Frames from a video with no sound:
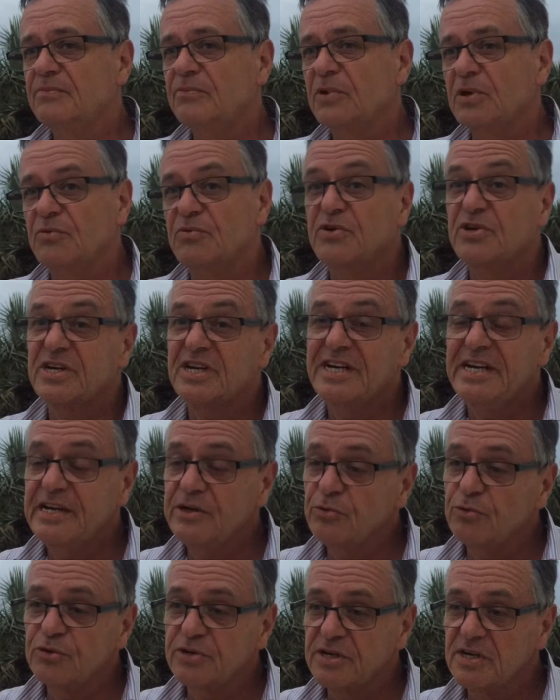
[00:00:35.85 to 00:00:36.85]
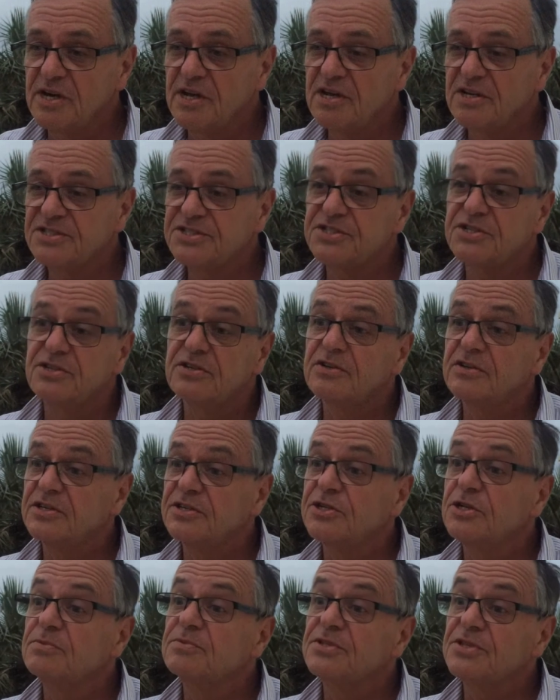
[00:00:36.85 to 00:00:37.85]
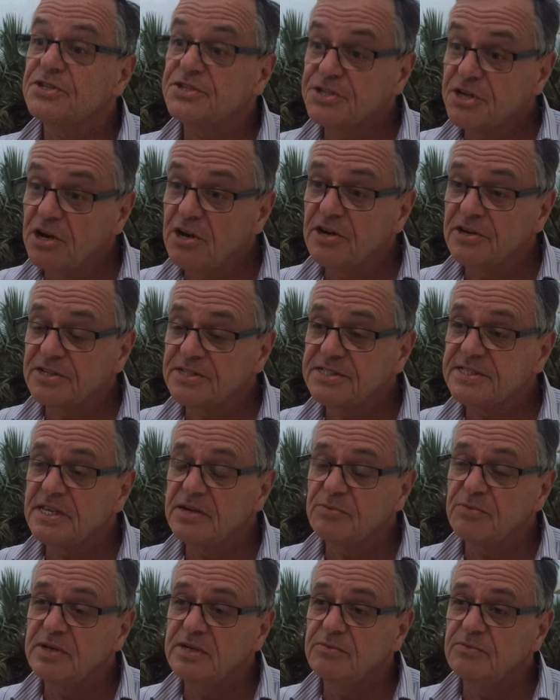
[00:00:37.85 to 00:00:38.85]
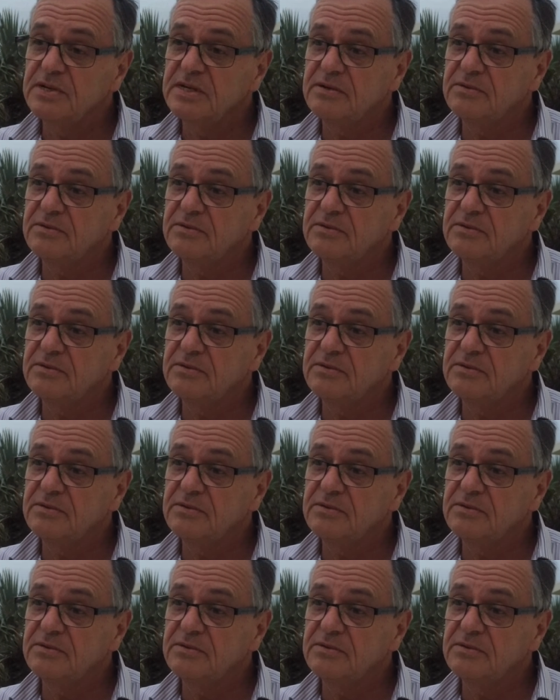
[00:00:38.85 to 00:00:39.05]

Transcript: well, we got a clean audit last year in terms of the targets that we